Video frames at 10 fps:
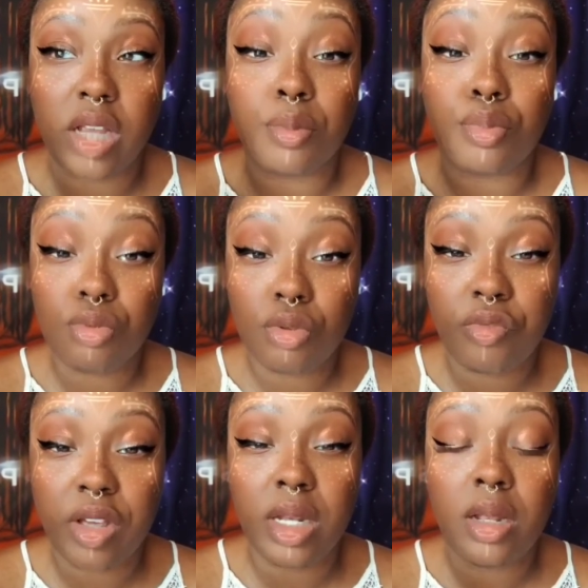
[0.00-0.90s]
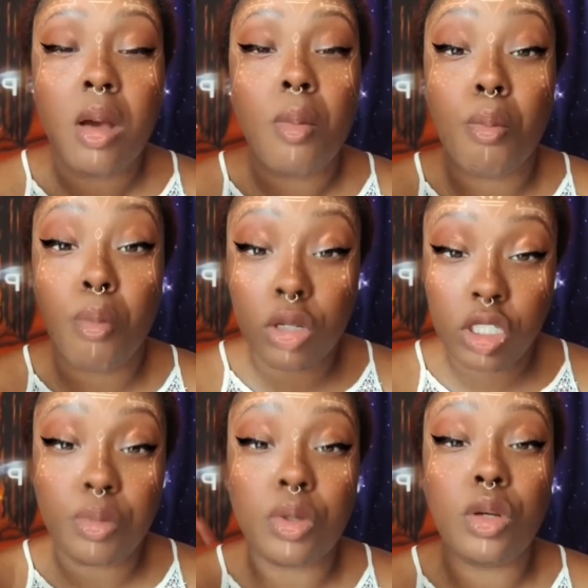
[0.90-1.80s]
and proven
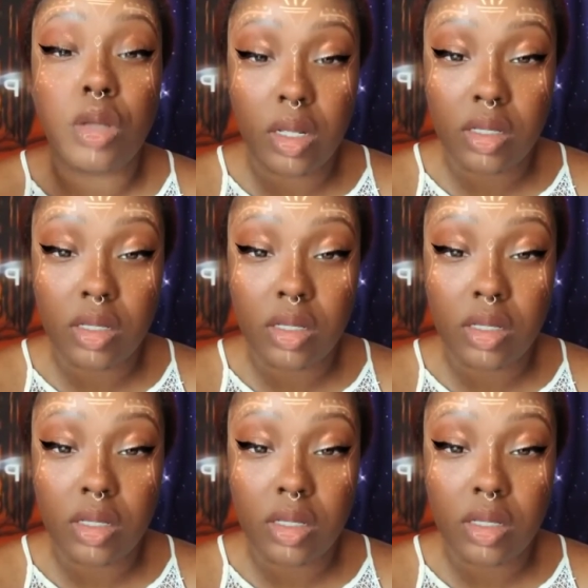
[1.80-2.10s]
multiple